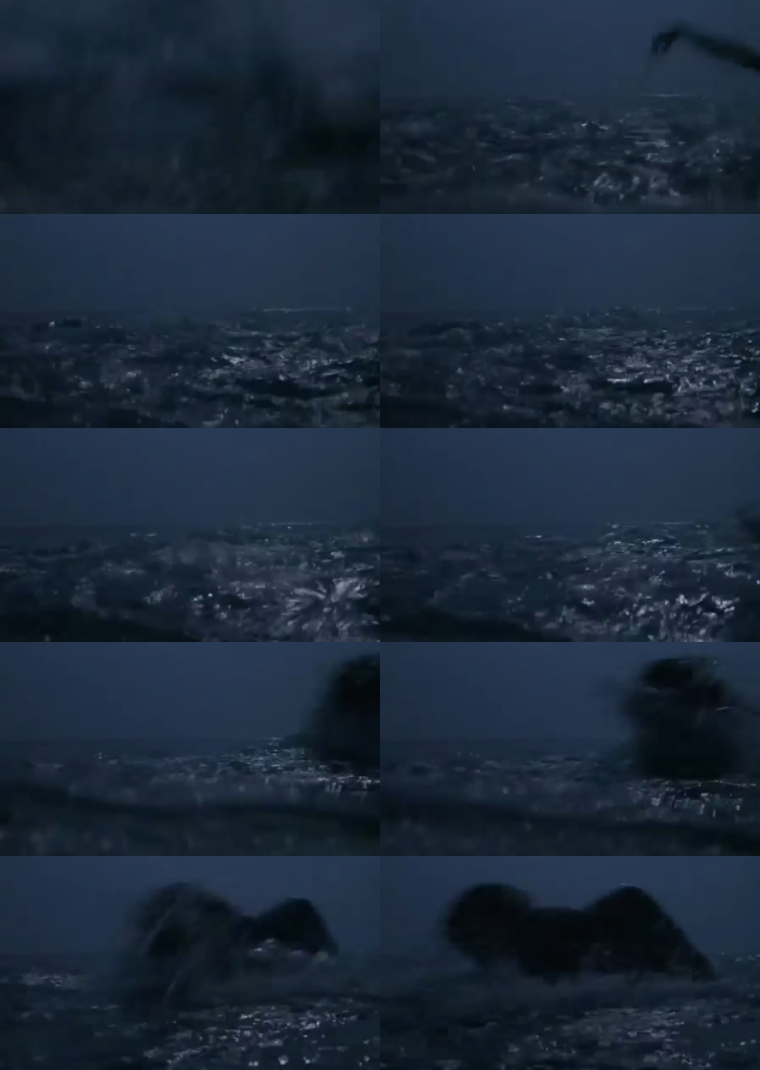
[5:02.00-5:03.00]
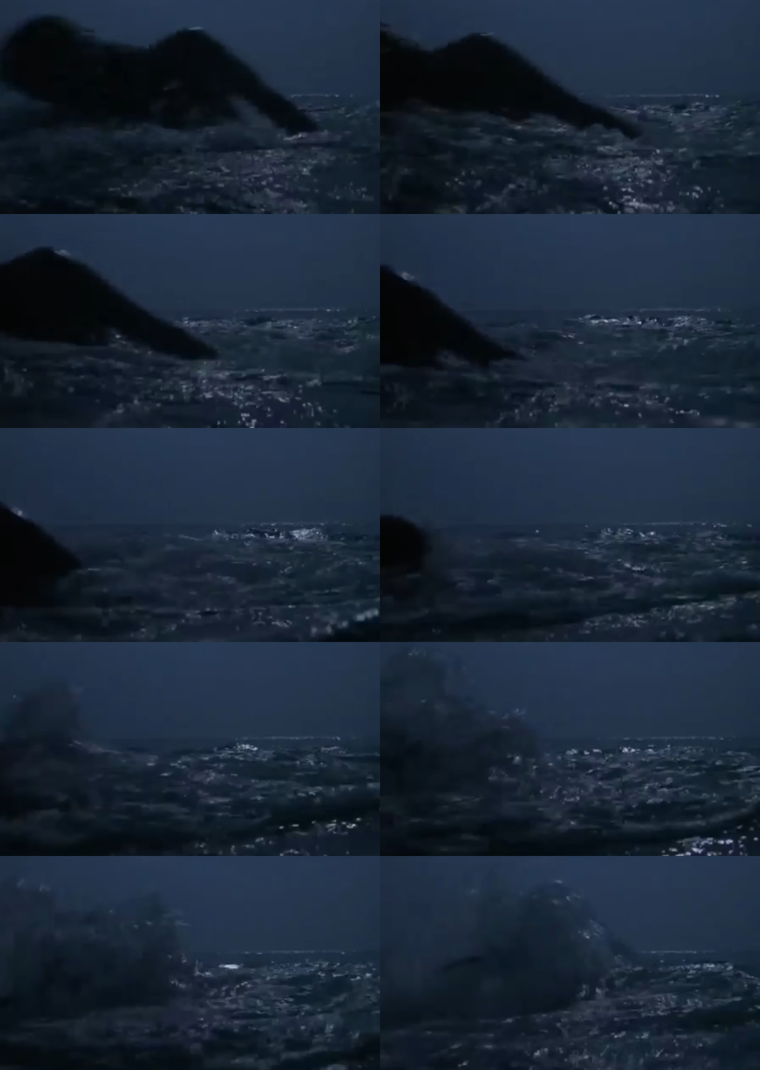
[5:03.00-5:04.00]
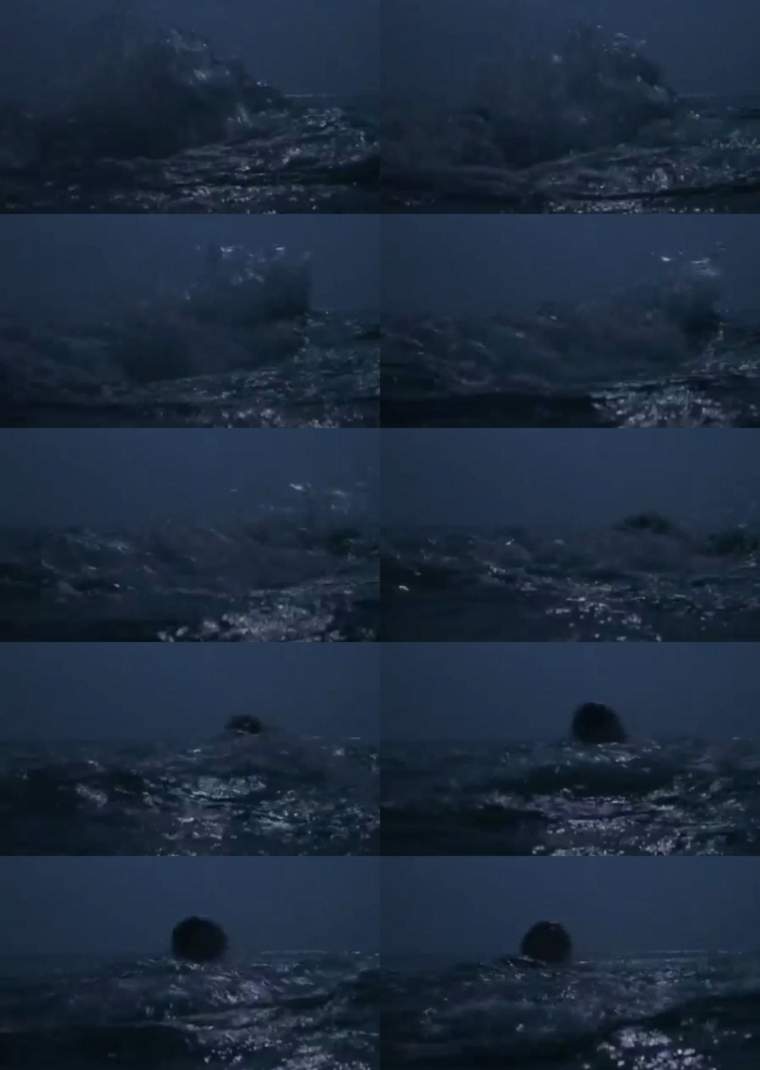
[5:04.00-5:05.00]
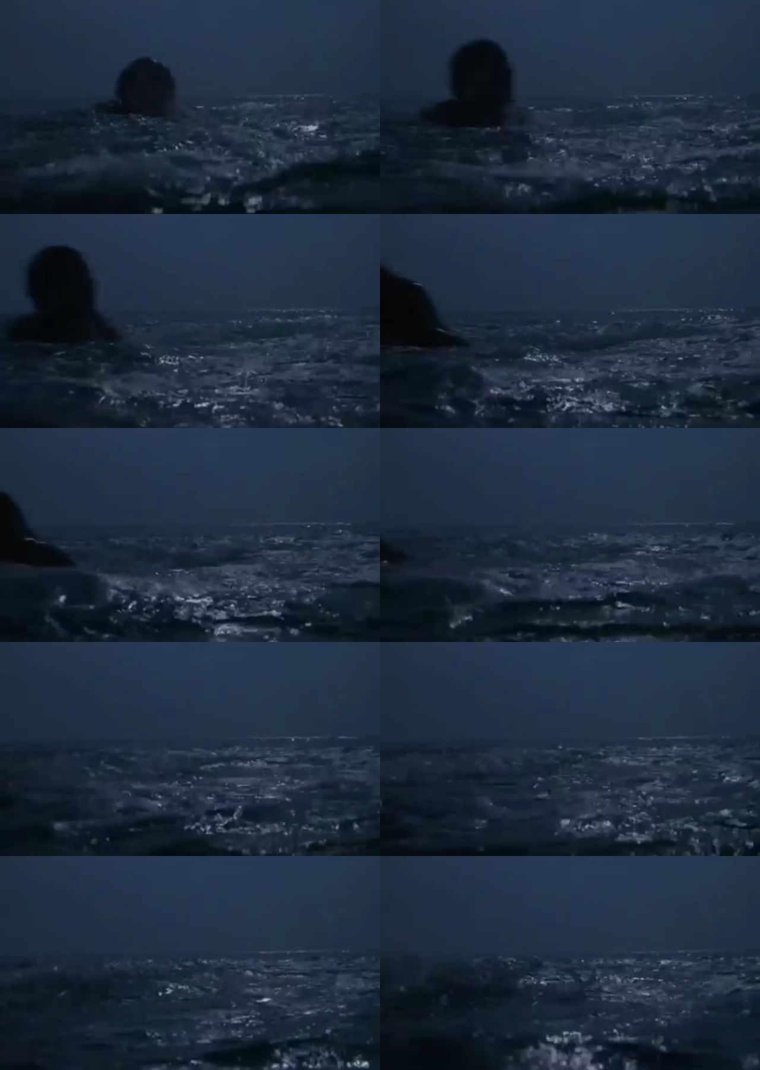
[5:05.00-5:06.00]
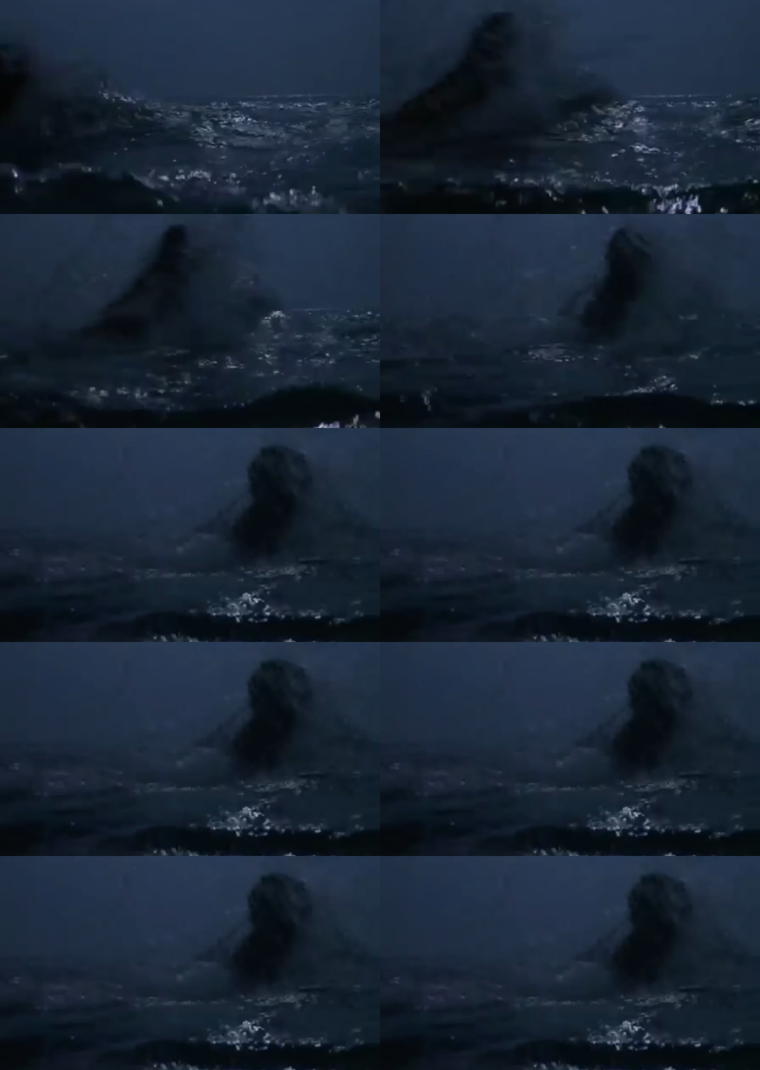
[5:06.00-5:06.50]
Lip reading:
Nobody's mouth can be seen.